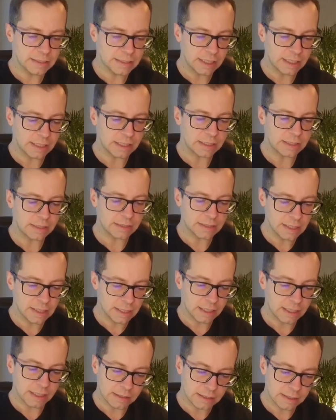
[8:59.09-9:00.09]
Tick,
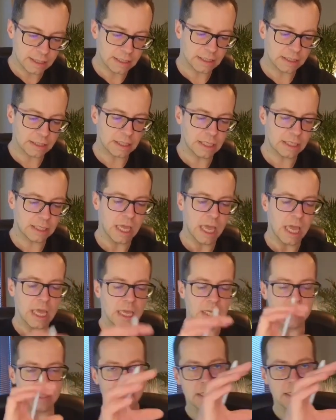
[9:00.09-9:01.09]
tick, tick, tick,
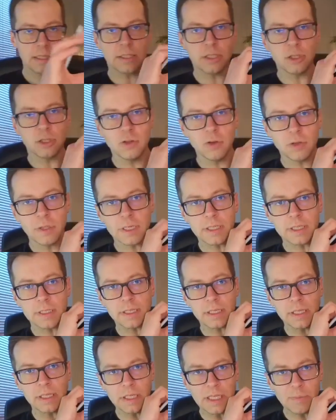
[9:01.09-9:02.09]
since
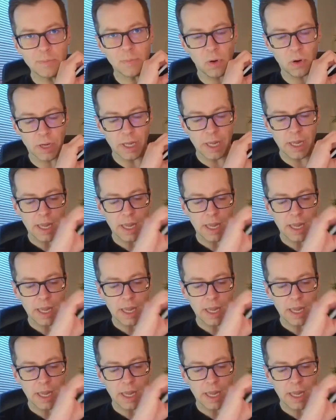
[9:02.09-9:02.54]
Unix epoch.